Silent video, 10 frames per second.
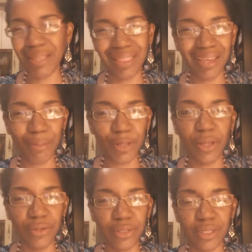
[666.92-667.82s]
I think I'm
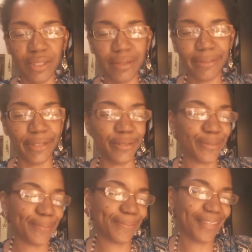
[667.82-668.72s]
close. I think I'm close.
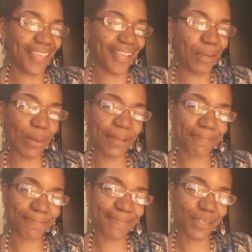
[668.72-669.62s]
Anyway,
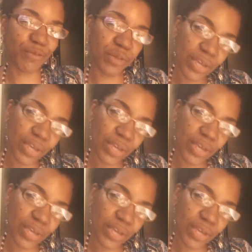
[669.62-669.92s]
love you